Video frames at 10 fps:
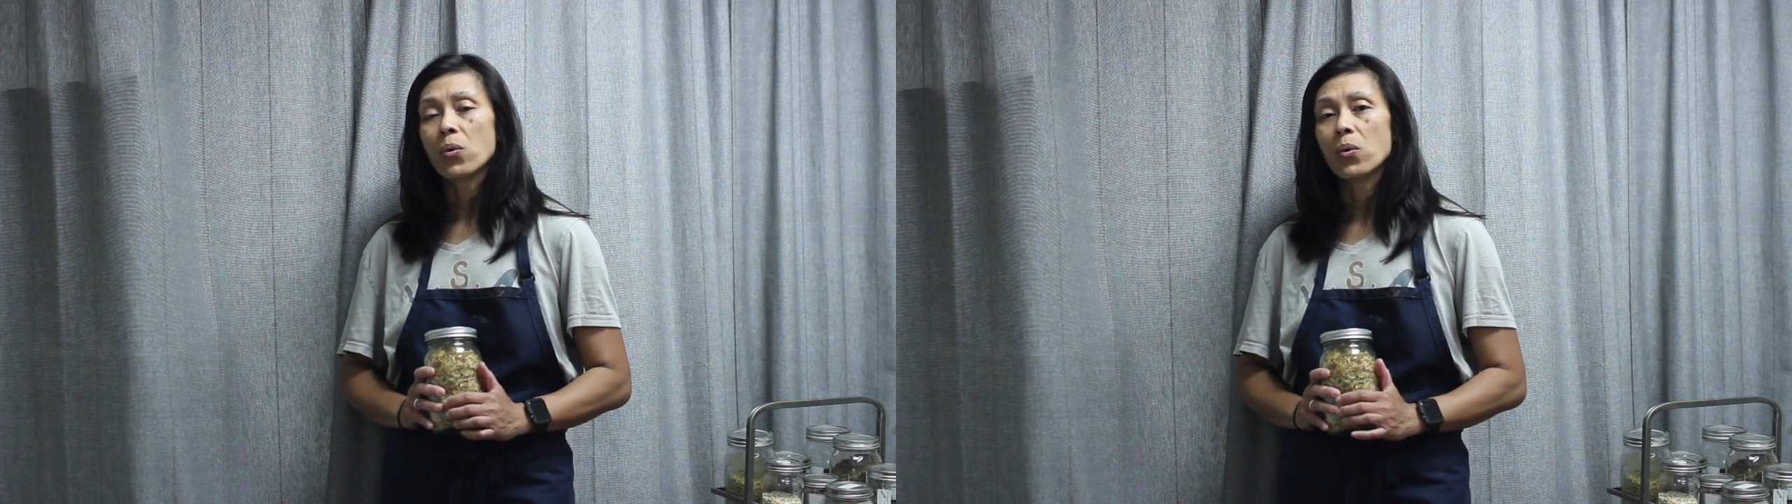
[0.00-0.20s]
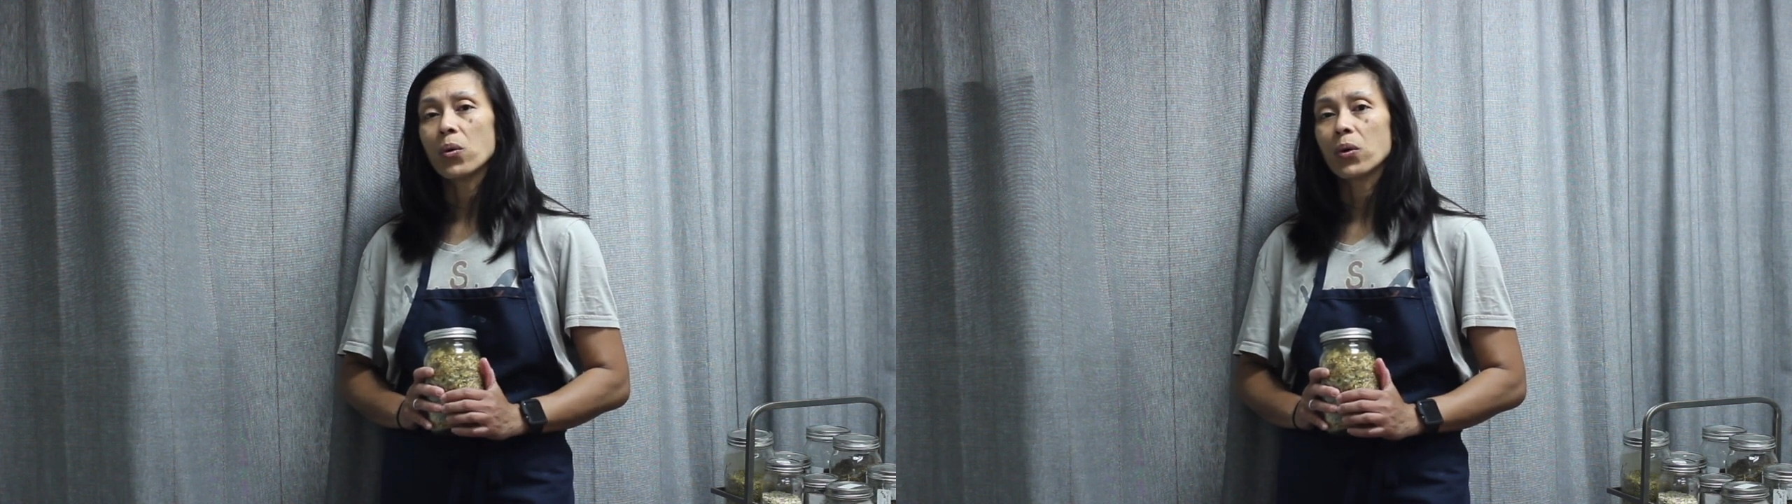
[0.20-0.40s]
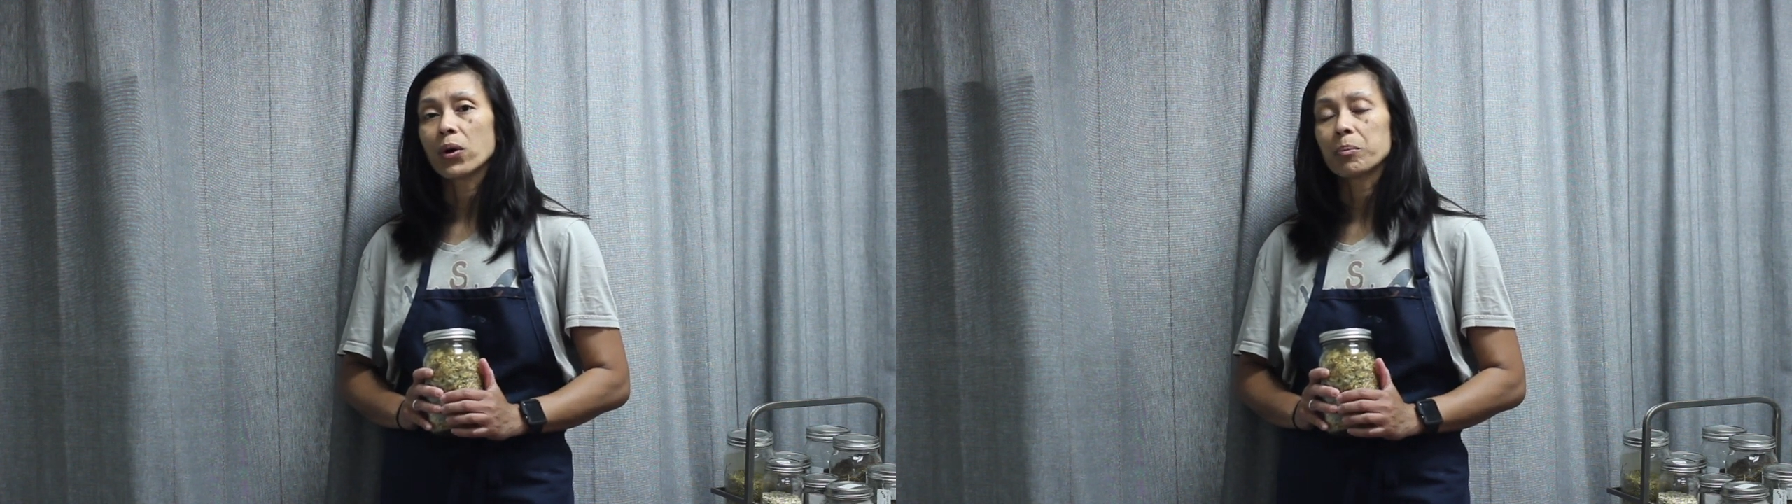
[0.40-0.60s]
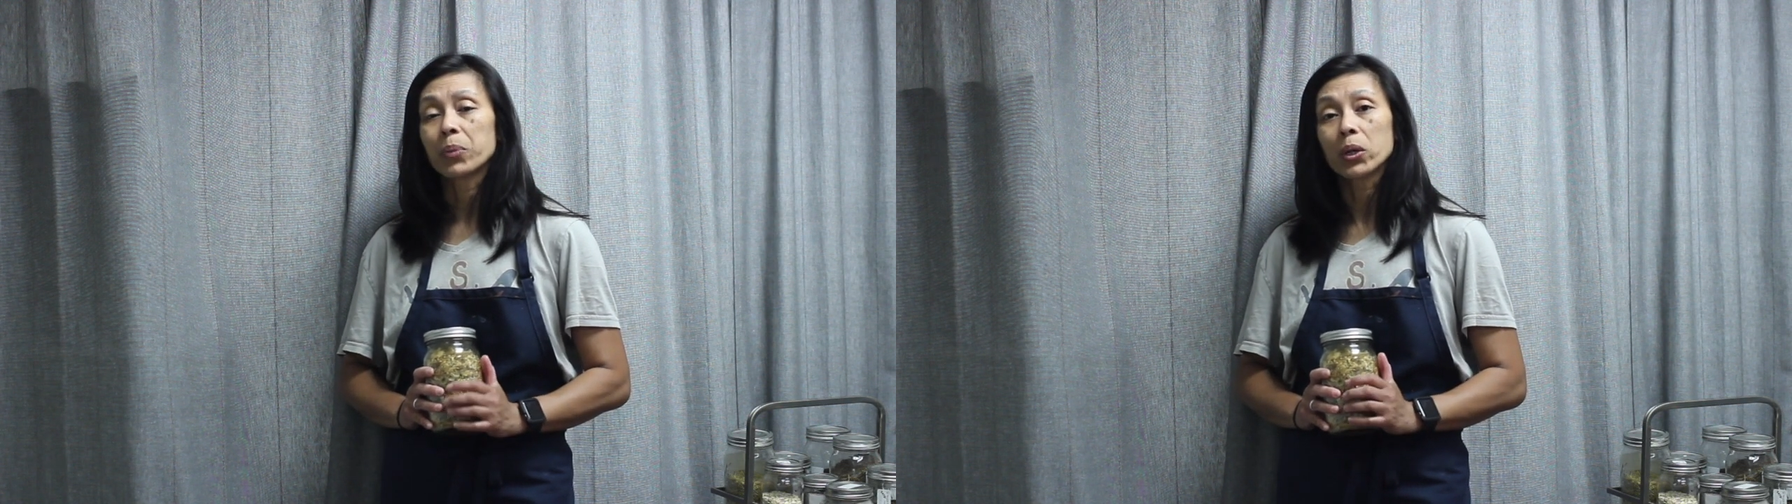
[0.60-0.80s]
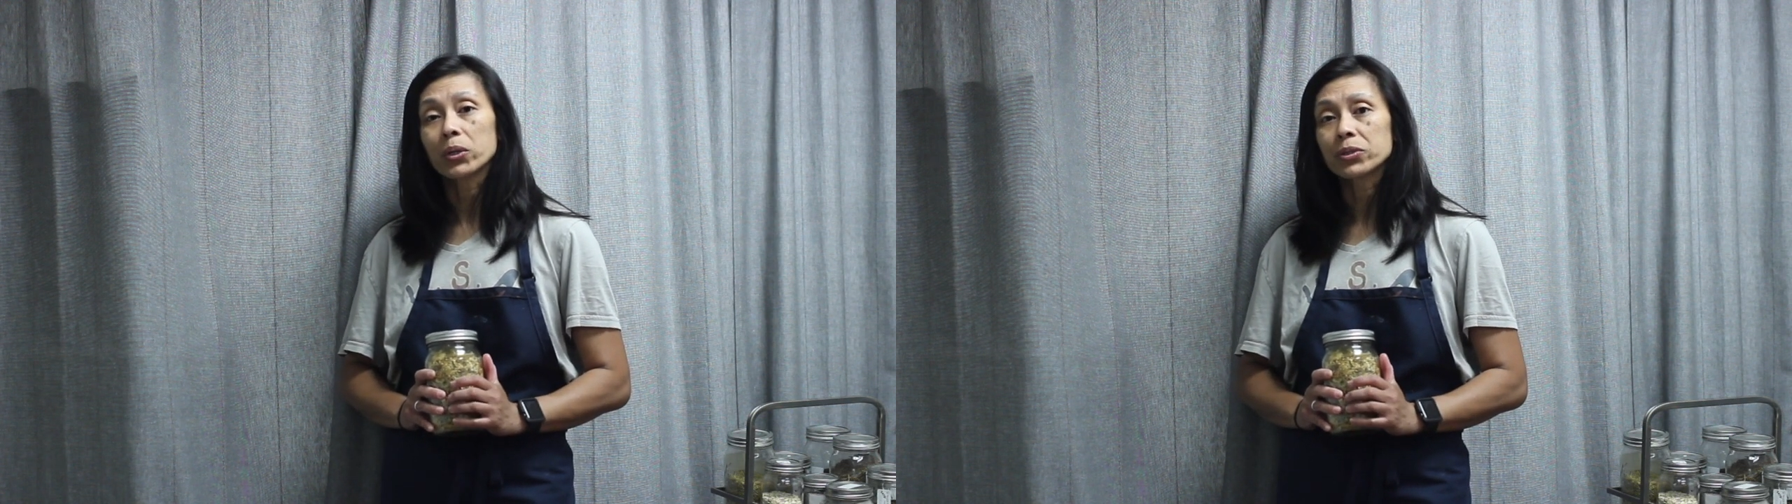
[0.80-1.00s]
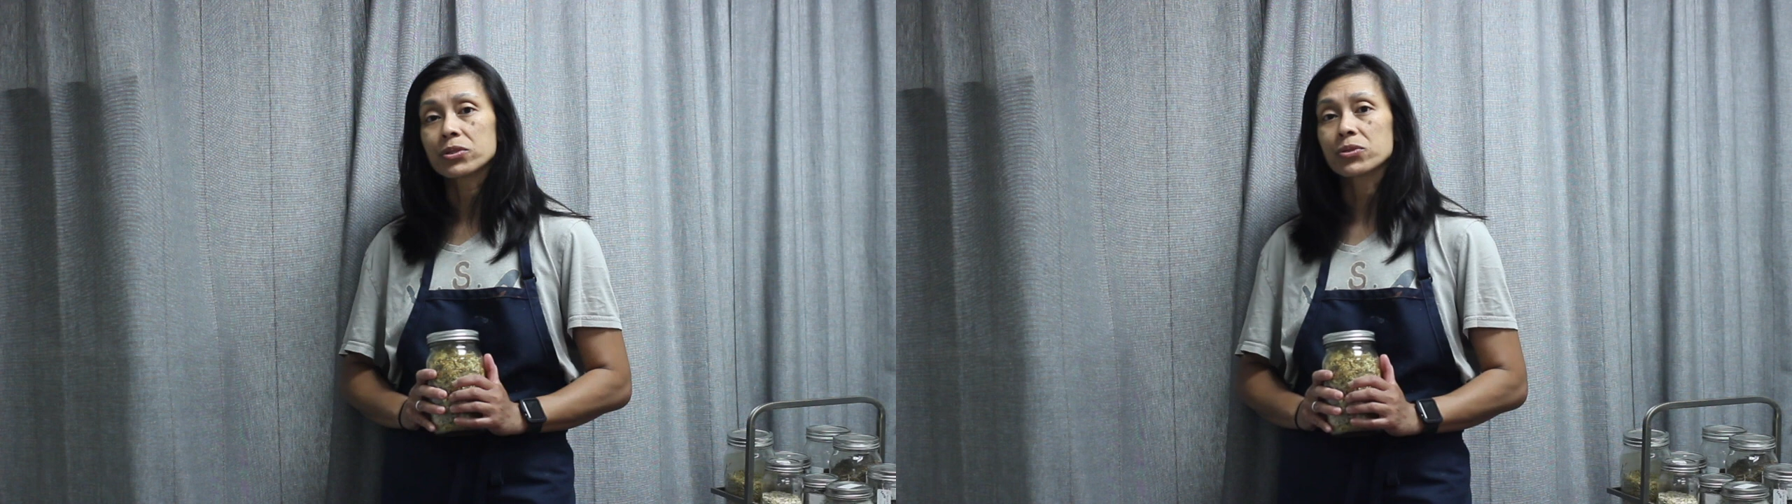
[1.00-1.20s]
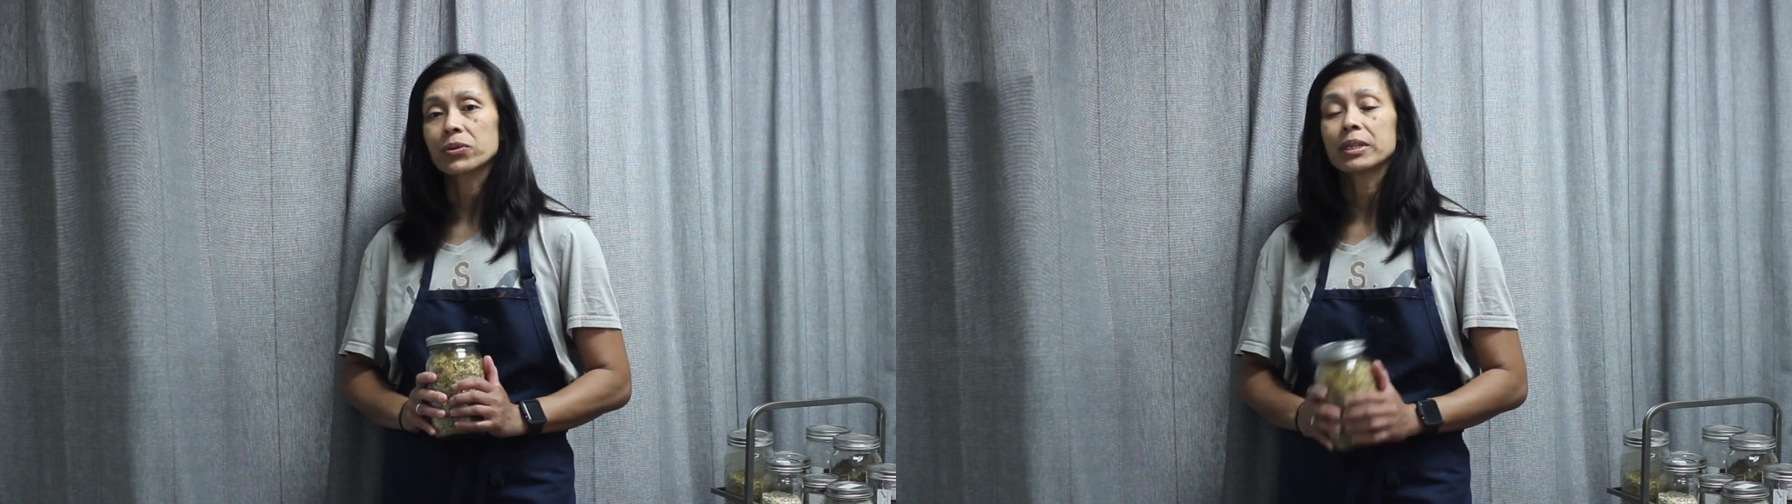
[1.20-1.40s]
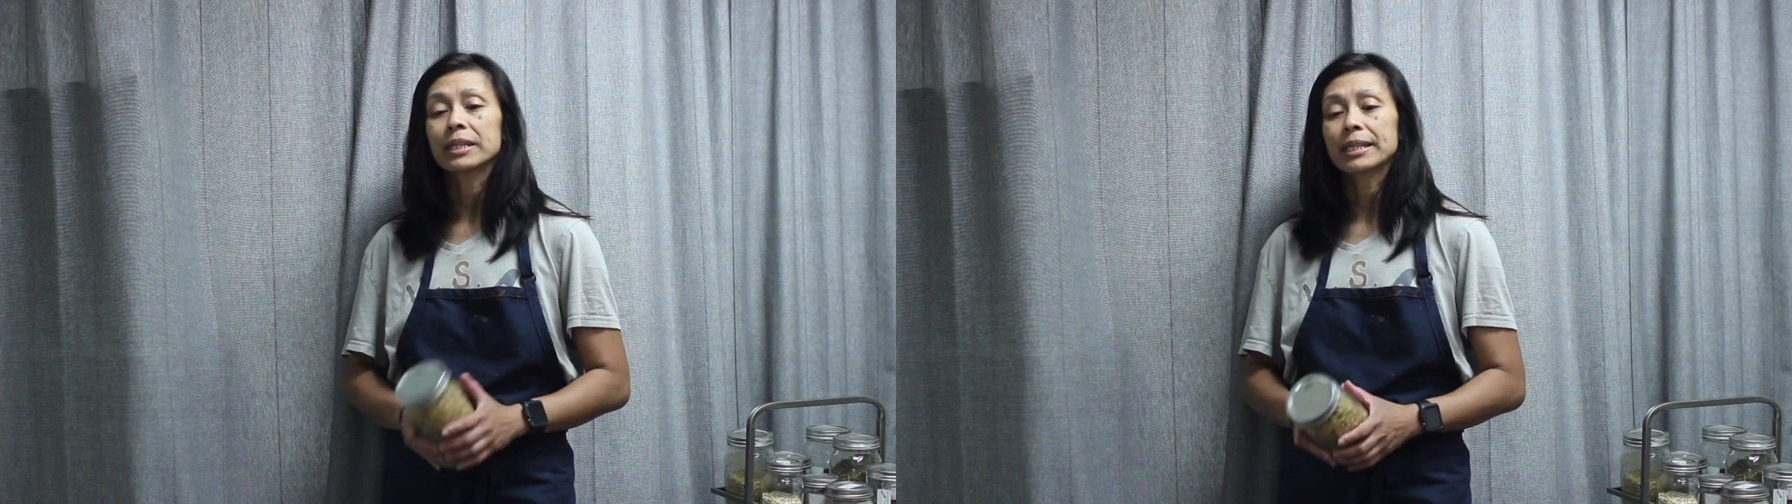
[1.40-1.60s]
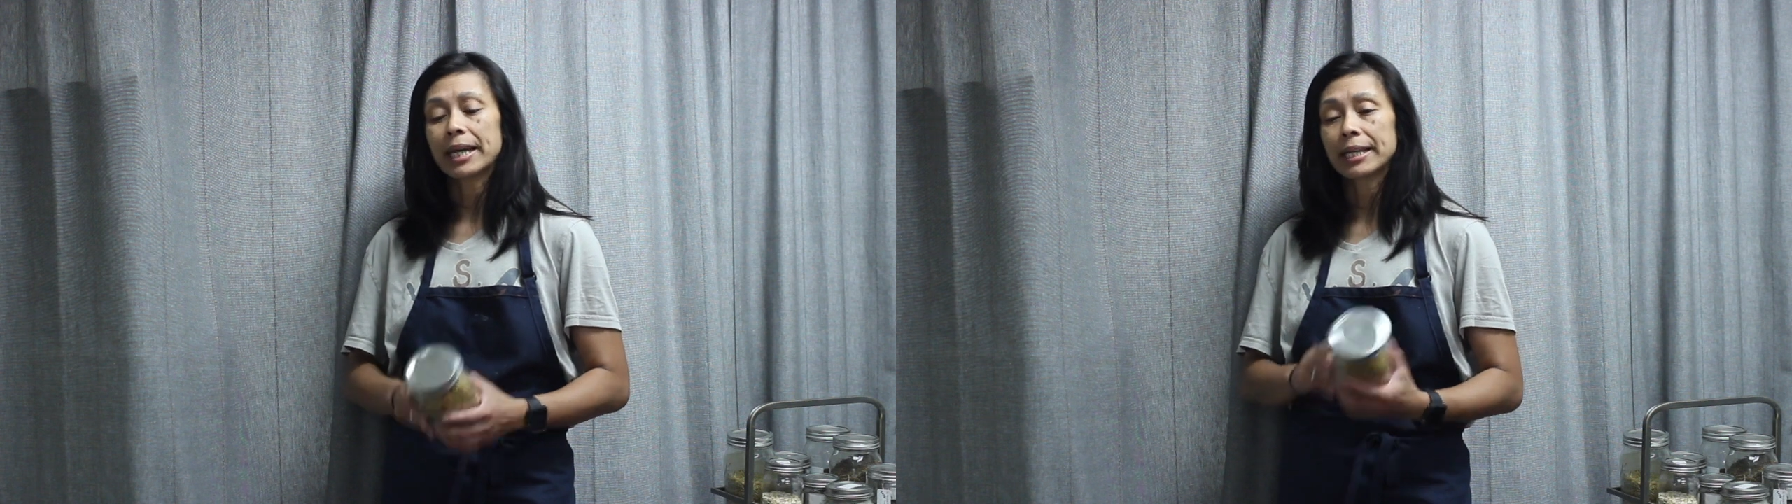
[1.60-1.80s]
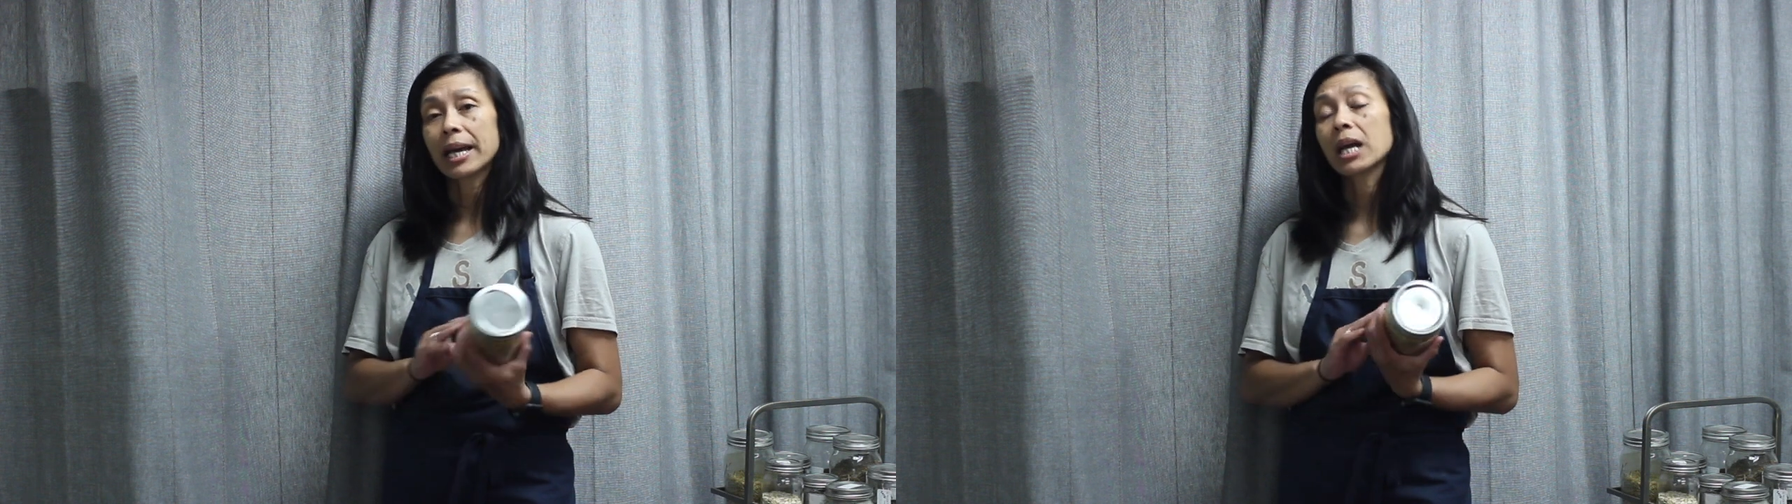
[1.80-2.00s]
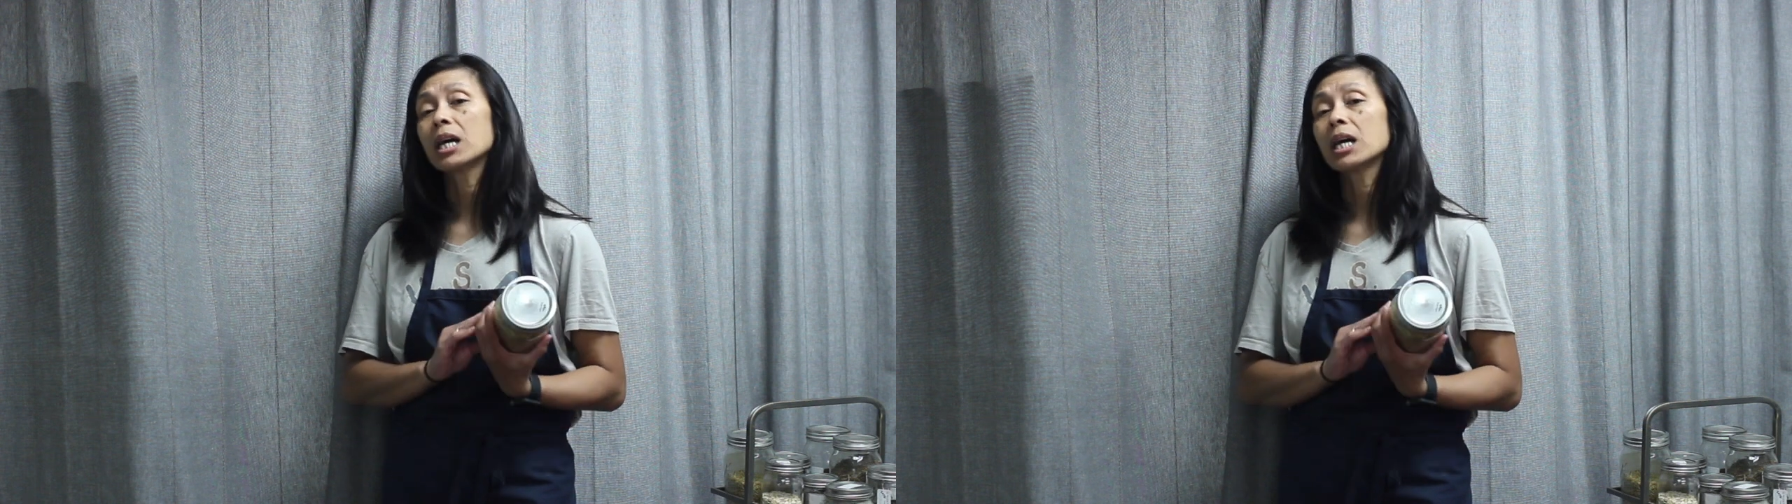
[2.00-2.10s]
or burns or anything like that,